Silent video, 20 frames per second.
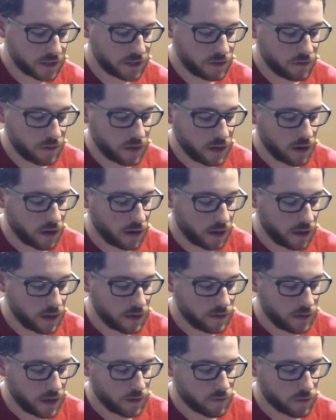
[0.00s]
do it
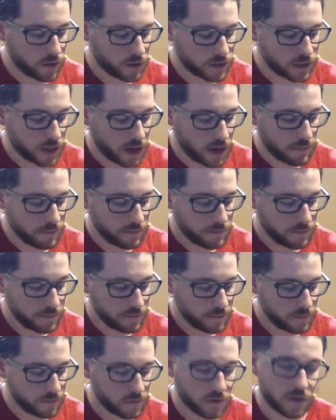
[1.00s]
in real time
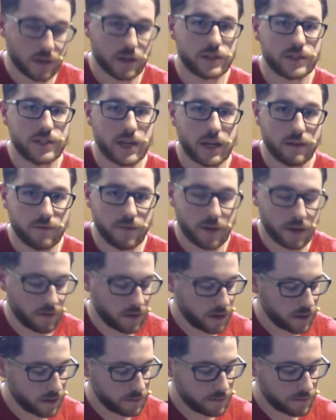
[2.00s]
for the 2nd fingering.